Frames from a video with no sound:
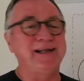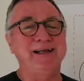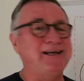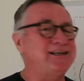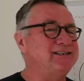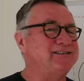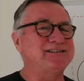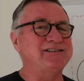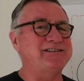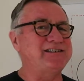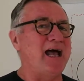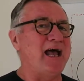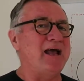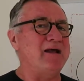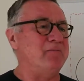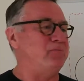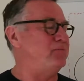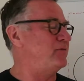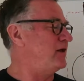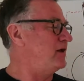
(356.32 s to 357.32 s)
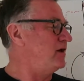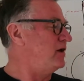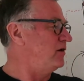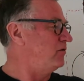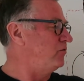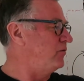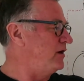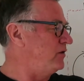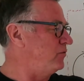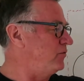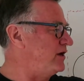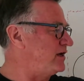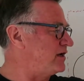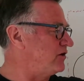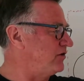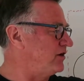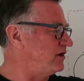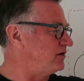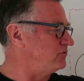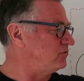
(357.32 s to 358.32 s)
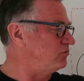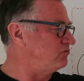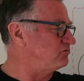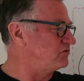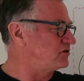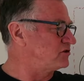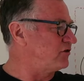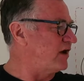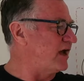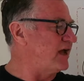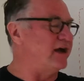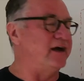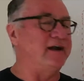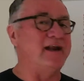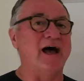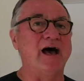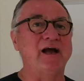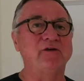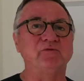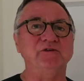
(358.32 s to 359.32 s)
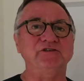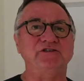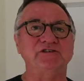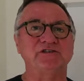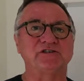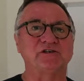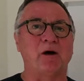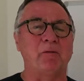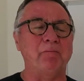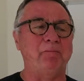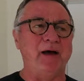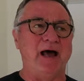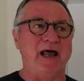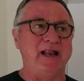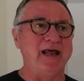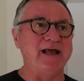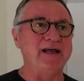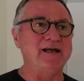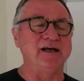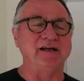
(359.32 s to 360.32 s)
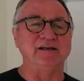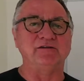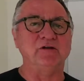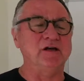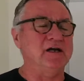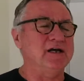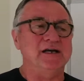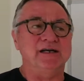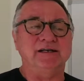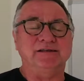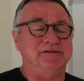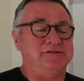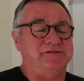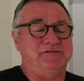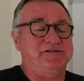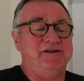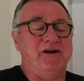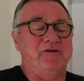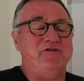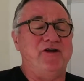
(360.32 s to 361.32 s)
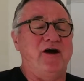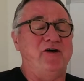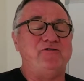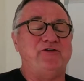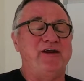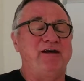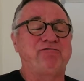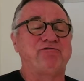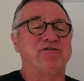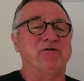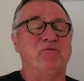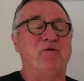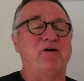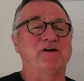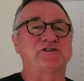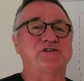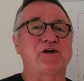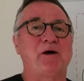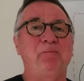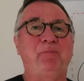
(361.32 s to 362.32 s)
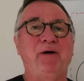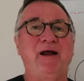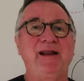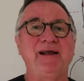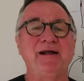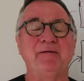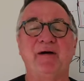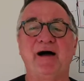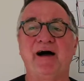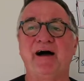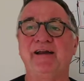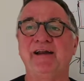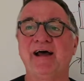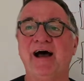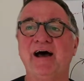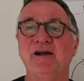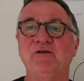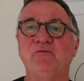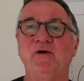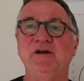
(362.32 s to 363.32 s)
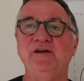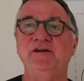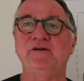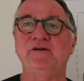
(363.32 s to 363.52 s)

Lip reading: it's the same. We're going to create an ad which is compelling and no different. What's compelling about an ad when